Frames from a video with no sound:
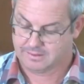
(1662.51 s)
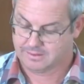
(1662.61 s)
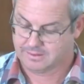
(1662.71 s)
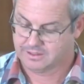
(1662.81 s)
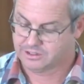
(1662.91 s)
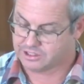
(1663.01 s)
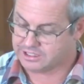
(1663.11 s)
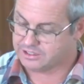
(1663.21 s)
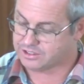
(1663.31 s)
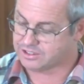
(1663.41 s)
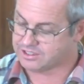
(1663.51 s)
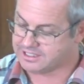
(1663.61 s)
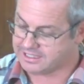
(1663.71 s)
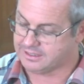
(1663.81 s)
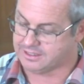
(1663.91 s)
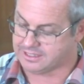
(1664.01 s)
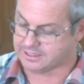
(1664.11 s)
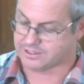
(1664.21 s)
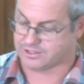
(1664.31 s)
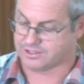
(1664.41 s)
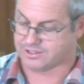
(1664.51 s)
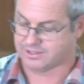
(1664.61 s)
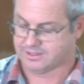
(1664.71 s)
Jesus did this